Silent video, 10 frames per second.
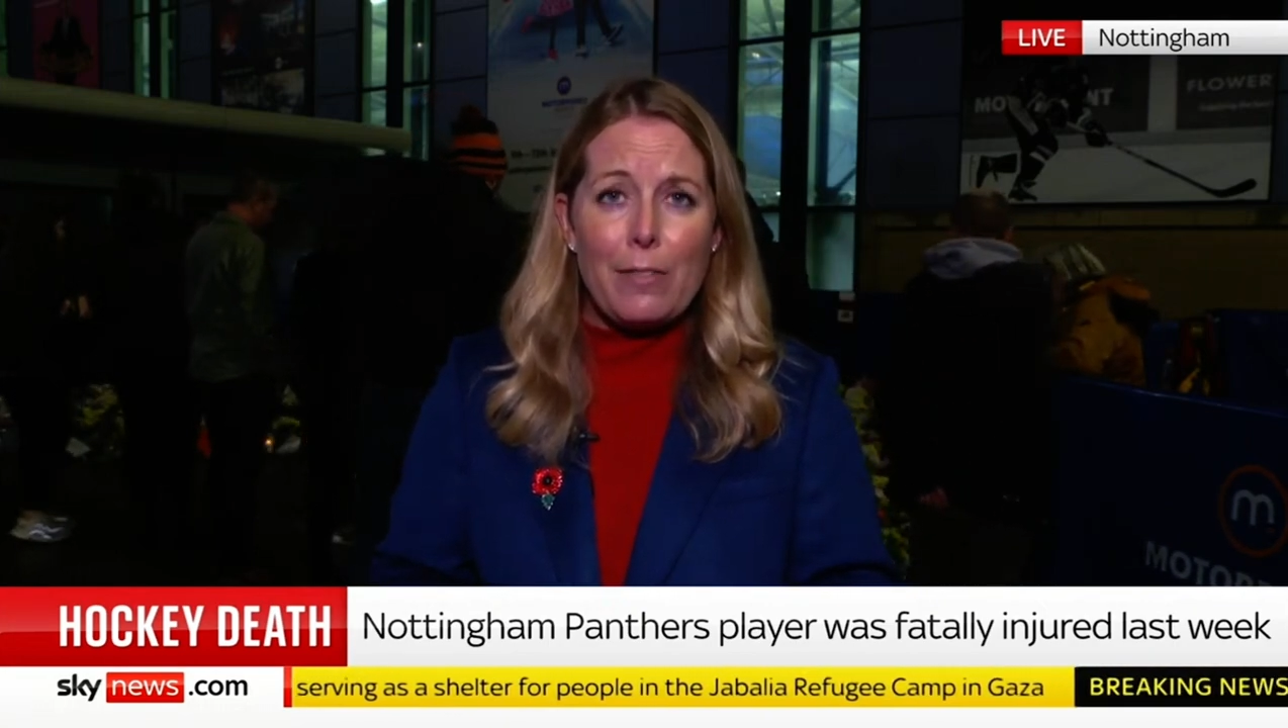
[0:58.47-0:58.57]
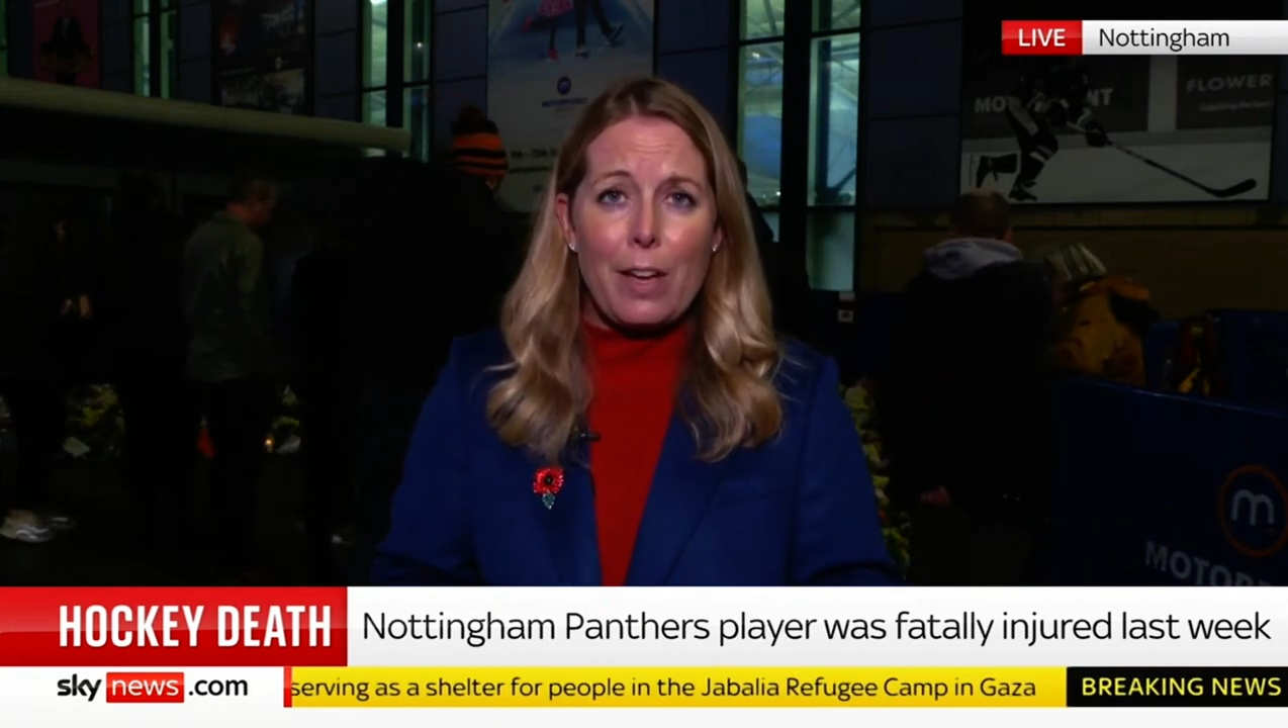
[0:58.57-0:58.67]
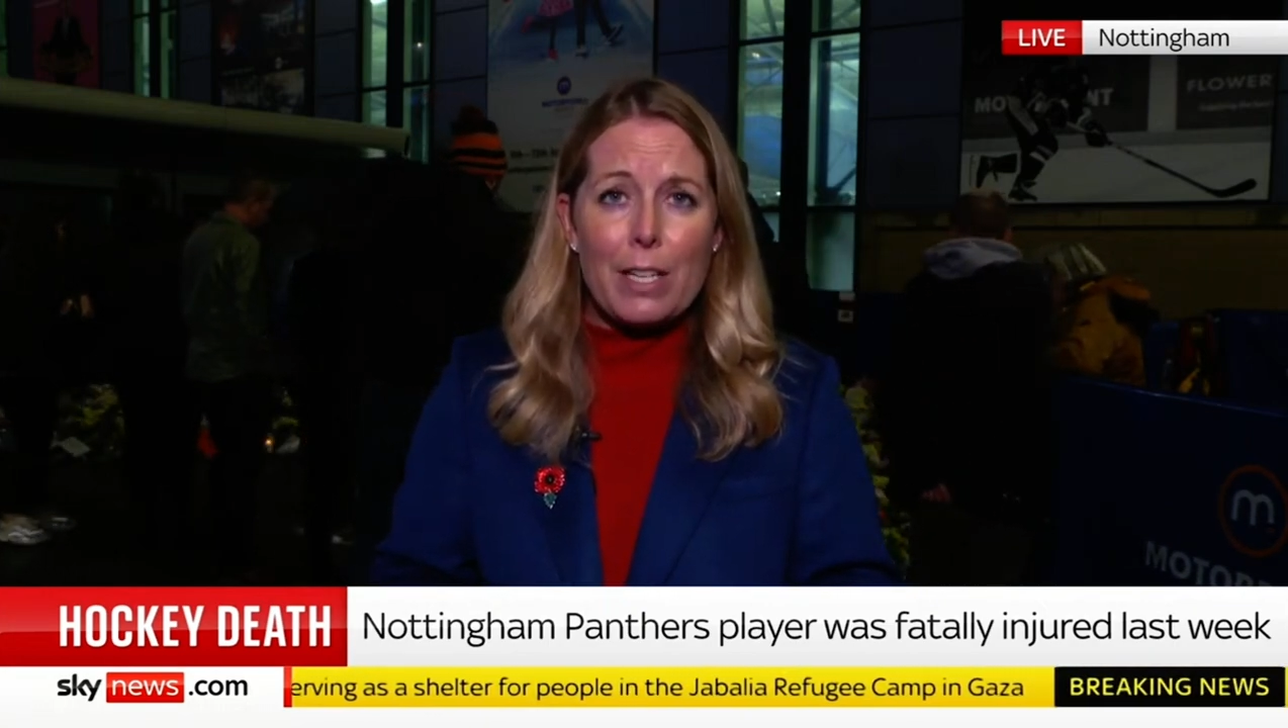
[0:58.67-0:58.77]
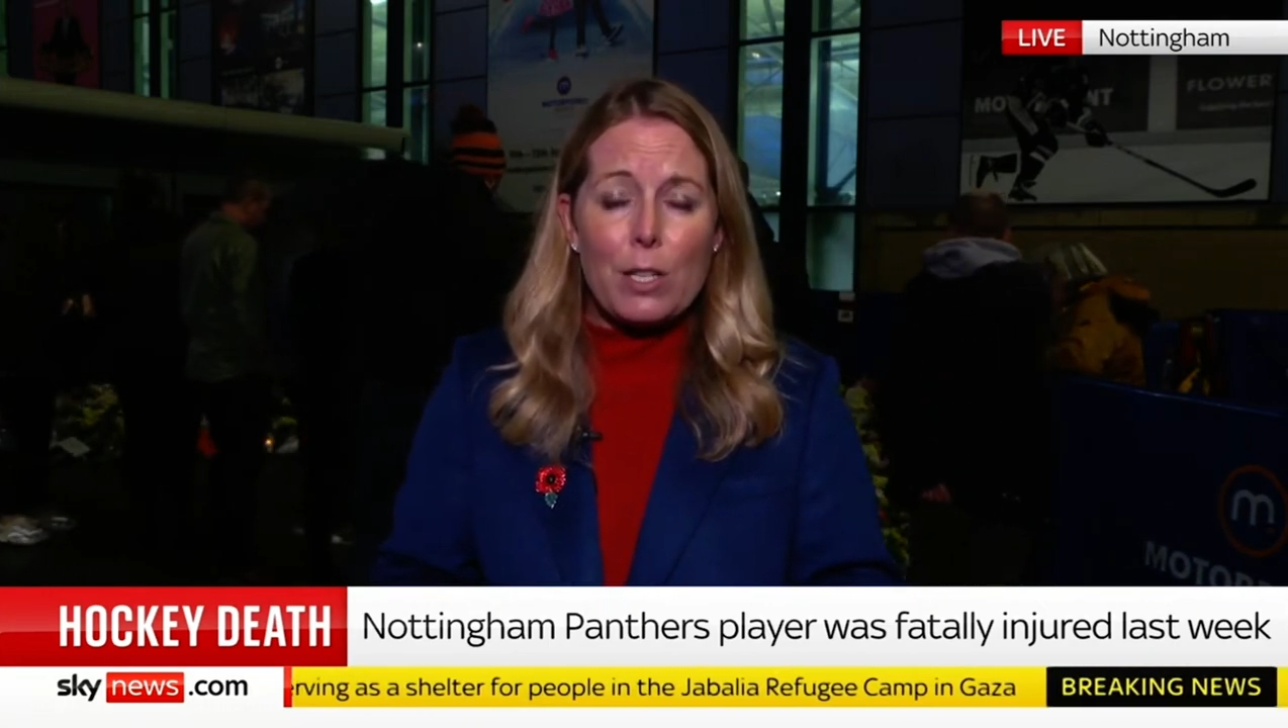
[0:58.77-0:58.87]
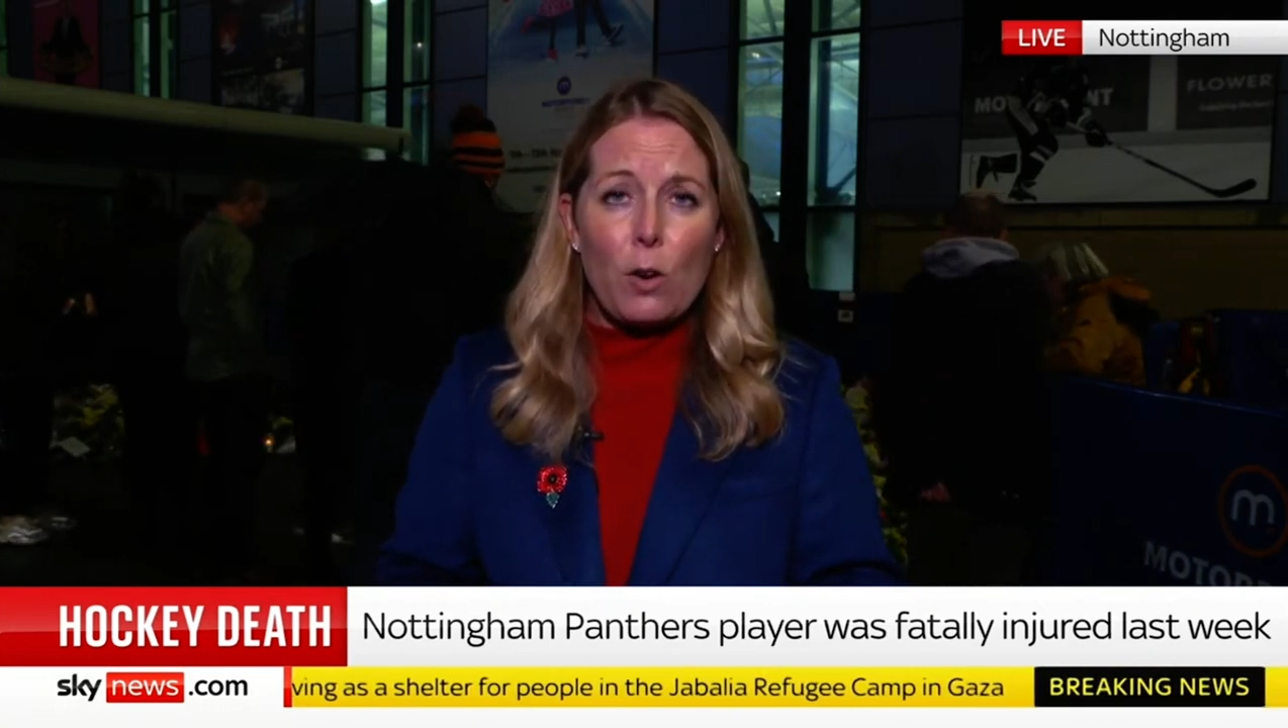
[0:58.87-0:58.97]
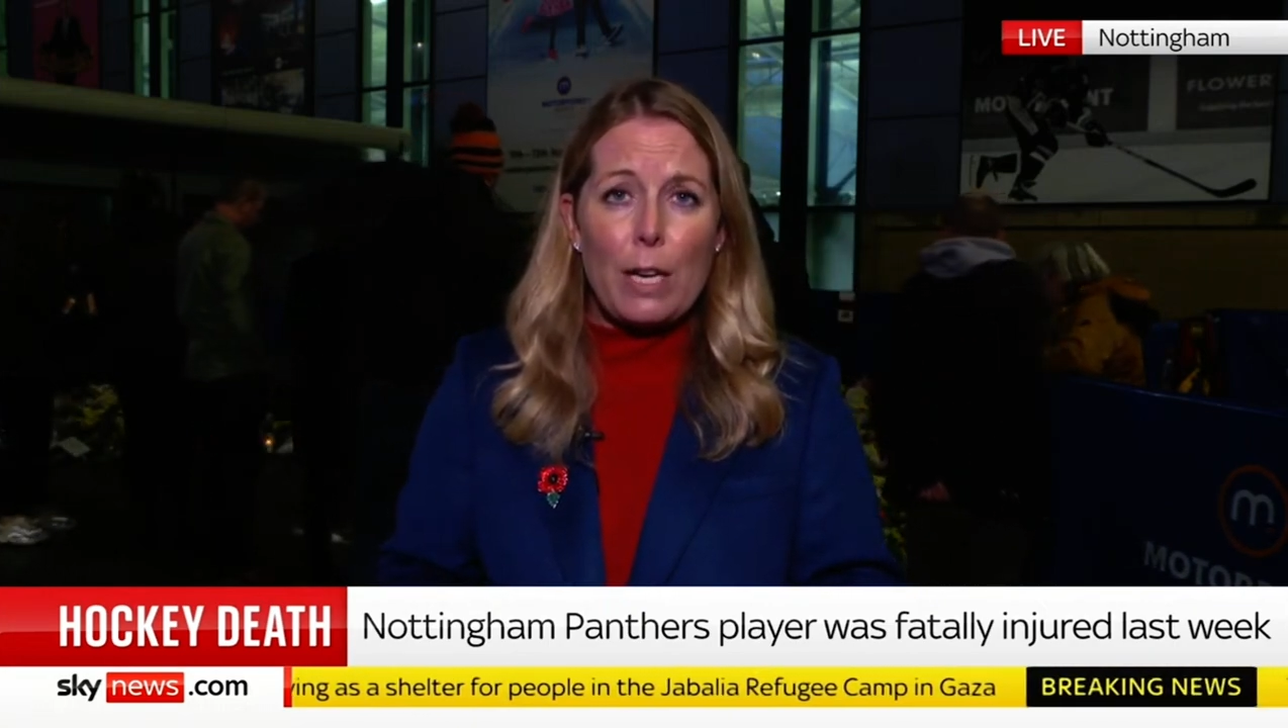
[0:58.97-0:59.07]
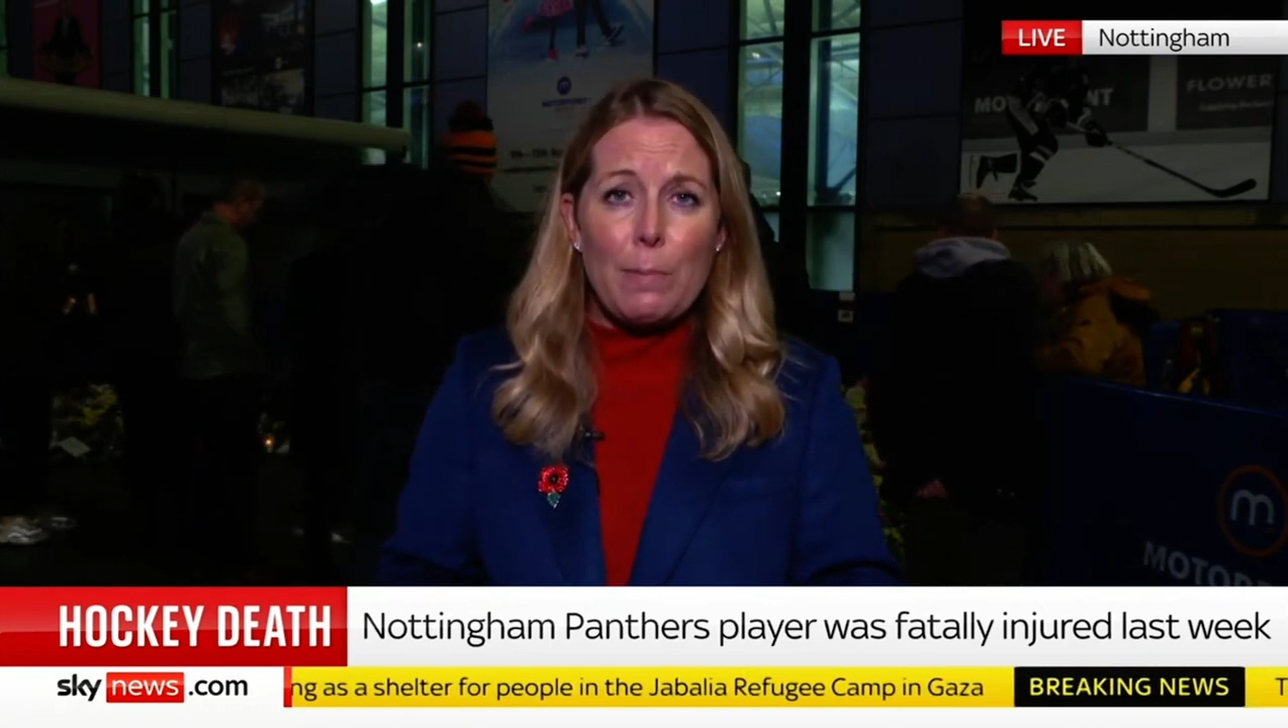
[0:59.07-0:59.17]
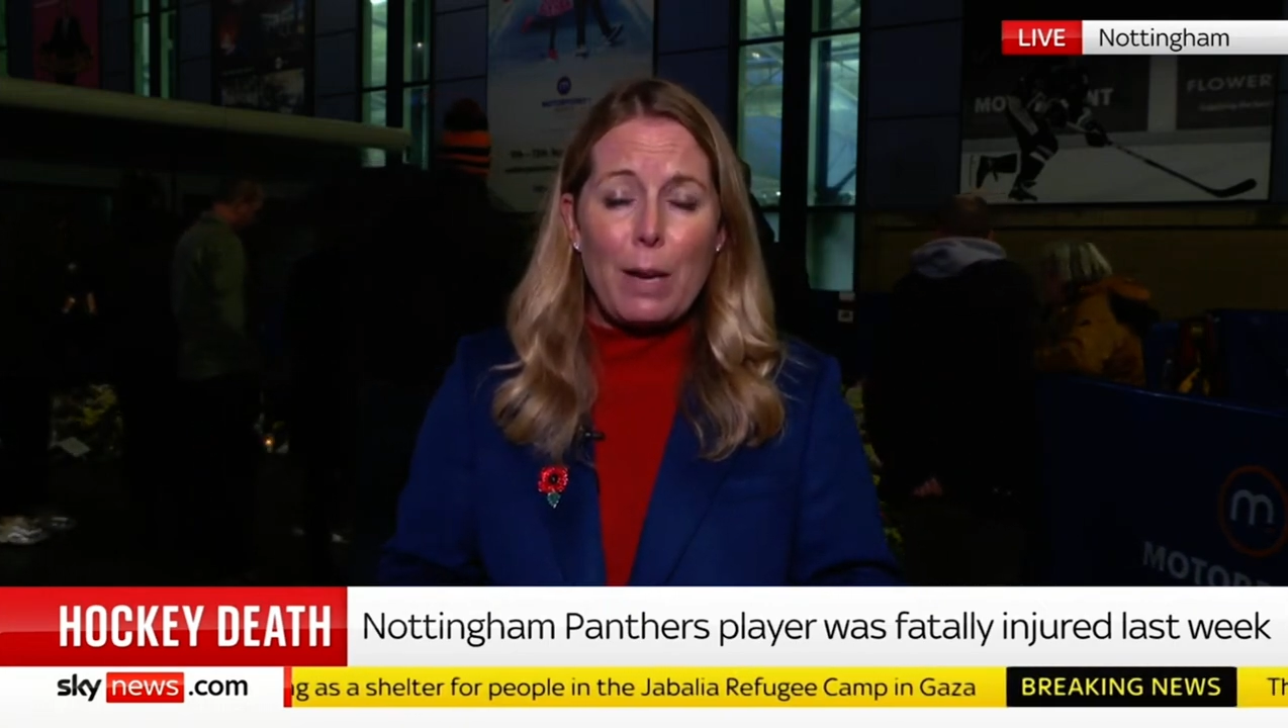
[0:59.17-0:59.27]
of ice hockey